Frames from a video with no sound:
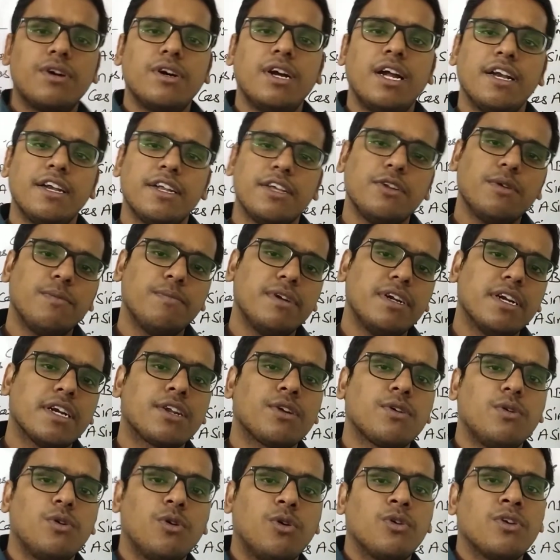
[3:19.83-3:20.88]
and
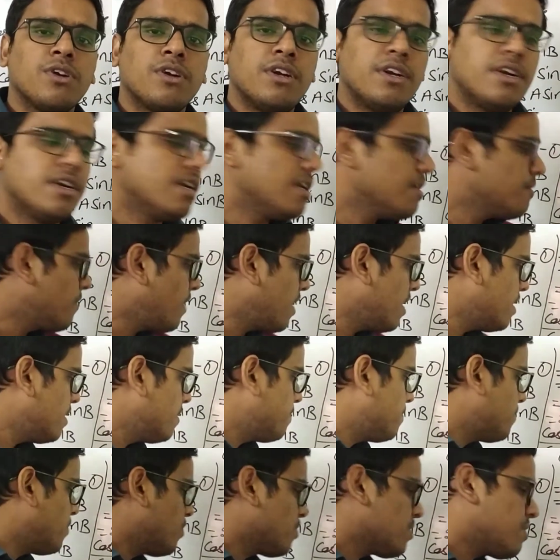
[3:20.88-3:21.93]
denominator or
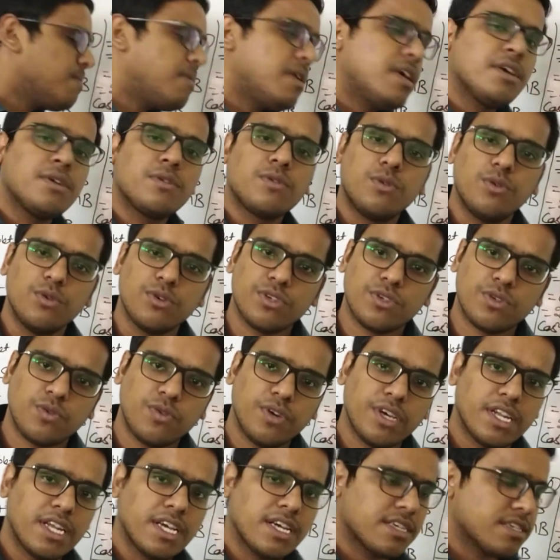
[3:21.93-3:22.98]
divide both by cos
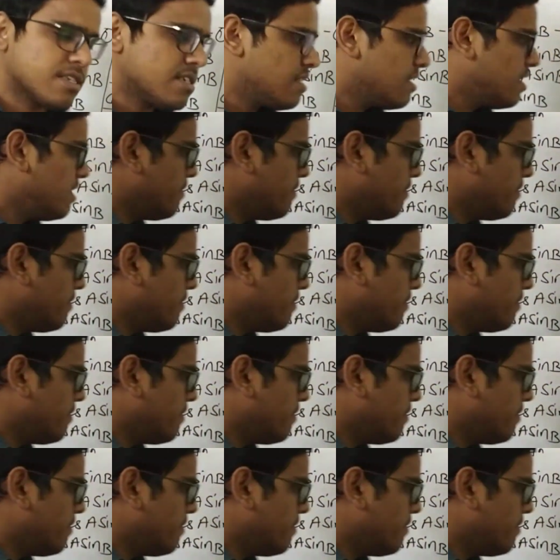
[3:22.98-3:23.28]
square x.